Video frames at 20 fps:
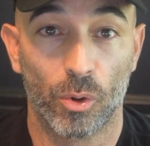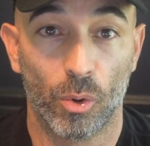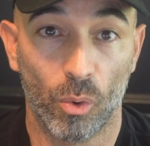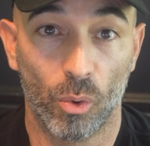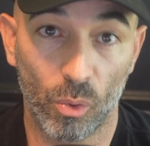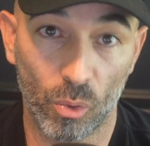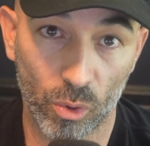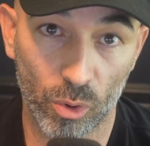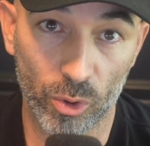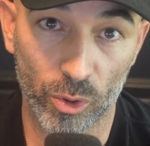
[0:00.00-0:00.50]

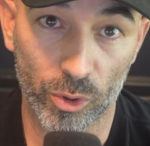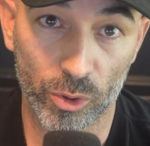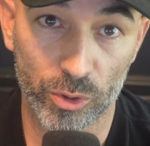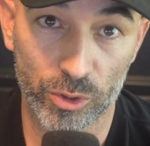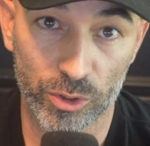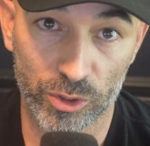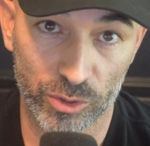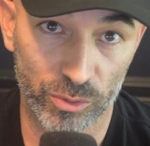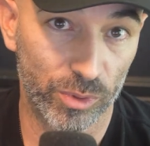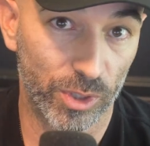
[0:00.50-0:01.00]
or
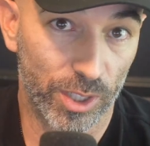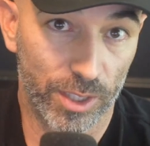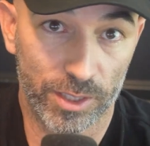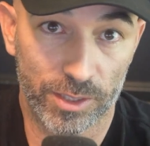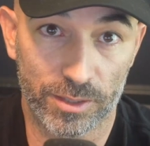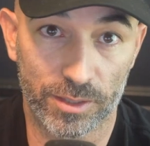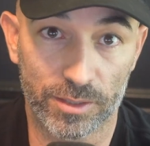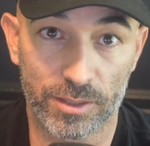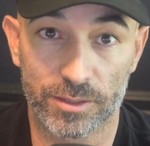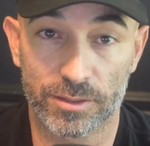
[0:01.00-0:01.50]
you
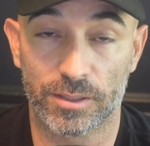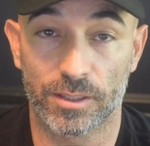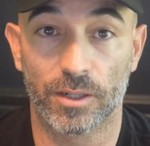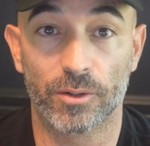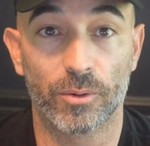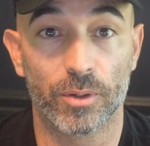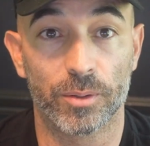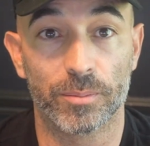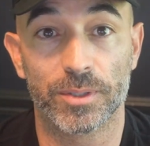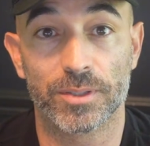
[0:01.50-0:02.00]
getting the listing
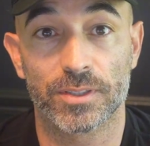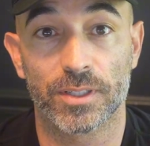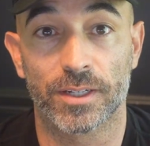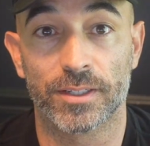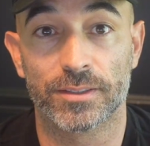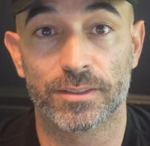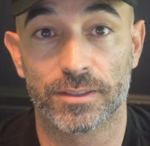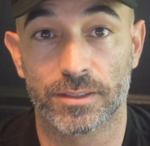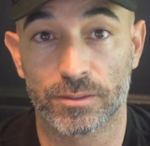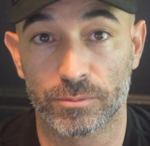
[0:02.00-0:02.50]
agreement
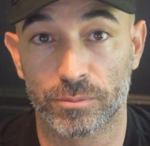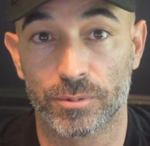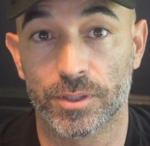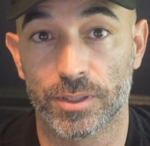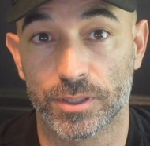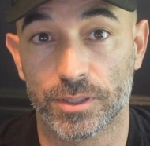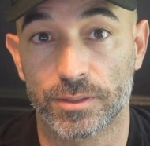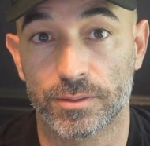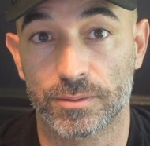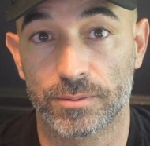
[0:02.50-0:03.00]
signed. It
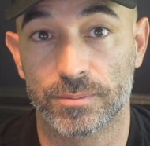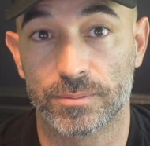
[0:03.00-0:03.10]
really